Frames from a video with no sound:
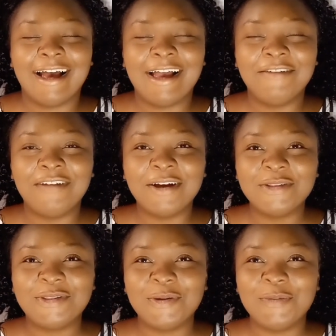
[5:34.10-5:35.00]
I
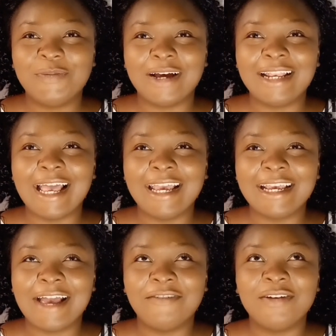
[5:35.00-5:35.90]
felt so bad.
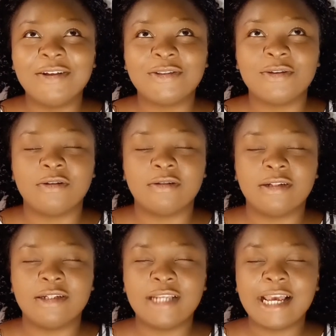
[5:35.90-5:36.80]
Like, I felt so,
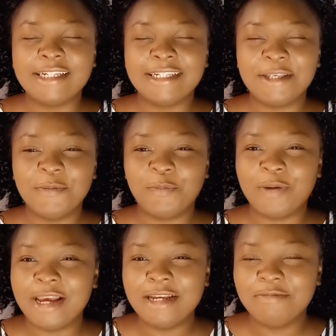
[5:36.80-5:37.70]
like the thing
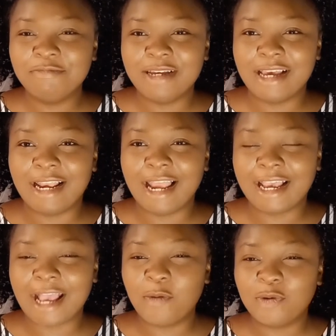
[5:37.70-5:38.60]
pained me. And
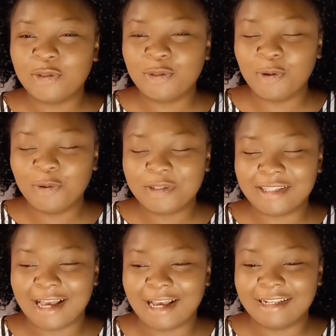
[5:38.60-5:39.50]
like, I was so
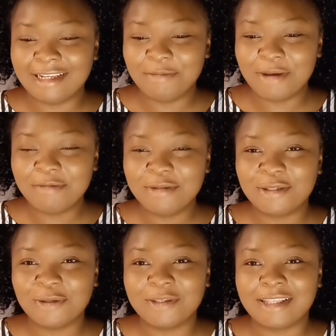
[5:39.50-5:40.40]
sad. It made me
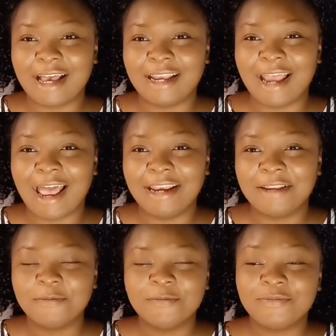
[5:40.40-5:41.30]
so sad. And
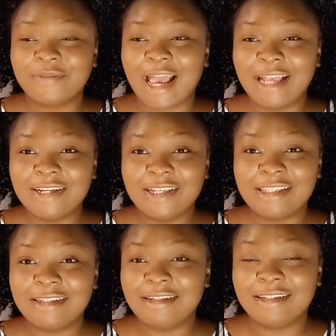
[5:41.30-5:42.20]
I
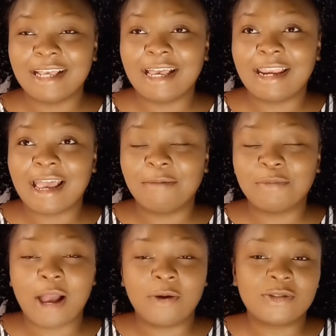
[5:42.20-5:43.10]
just
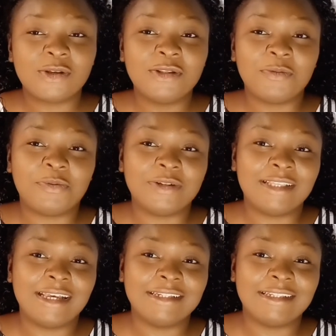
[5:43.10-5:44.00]
decided I was going to
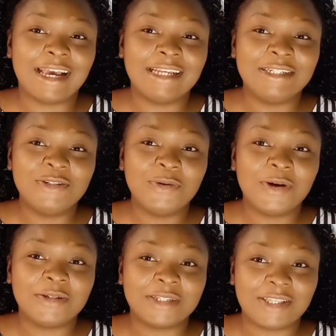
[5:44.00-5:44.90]
pretend that I didn't know
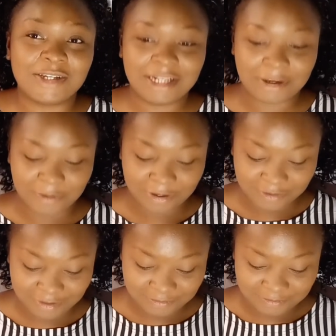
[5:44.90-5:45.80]
what he was talking about.